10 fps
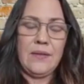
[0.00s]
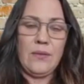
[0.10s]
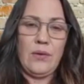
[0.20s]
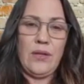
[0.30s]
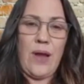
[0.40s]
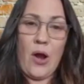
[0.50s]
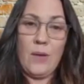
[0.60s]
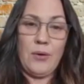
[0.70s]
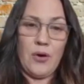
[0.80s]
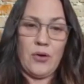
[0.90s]
we
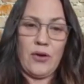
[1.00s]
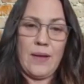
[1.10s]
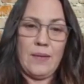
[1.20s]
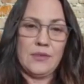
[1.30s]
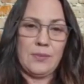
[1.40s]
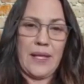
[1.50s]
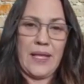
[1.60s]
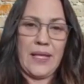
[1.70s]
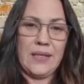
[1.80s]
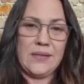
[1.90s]
are programmed
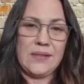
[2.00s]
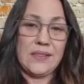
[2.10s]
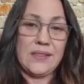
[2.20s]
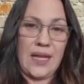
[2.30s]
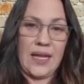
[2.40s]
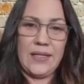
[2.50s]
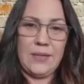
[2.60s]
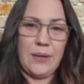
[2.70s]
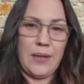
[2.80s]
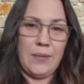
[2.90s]
by society,
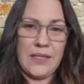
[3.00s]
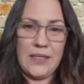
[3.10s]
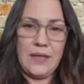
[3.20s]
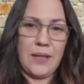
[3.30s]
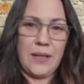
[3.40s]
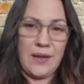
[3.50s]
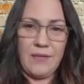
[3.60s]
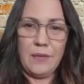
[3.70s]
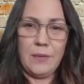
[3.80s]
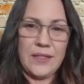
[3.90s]
by media, by
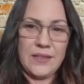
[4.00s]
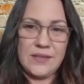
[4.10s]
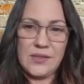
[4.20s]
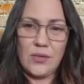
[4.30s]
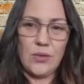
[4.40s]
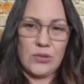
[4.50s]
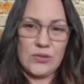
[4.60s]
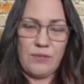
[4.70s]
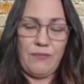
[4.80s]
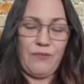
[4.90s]
government, school,
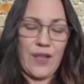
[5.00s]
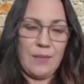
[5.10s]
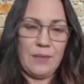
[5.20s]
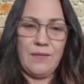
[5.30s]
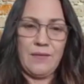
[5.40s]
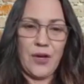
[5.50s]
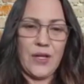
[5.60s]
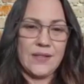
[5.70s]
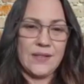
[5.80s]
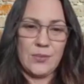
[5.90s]
family,
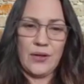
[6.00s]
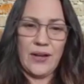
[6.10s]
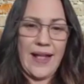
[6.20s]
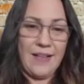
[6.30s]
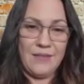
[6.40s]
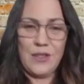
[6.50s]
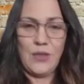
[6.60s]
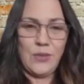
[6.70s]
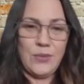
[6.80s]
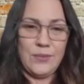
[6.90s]
friends, what have
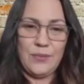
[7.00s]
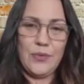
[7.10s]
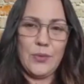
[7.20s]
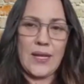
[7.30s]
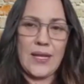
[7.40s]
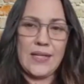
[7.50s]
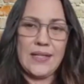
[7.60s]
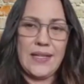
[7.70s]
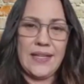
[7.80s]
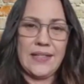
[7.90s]
you, right?
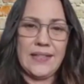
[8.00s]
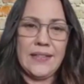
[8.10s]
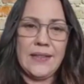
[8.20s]
And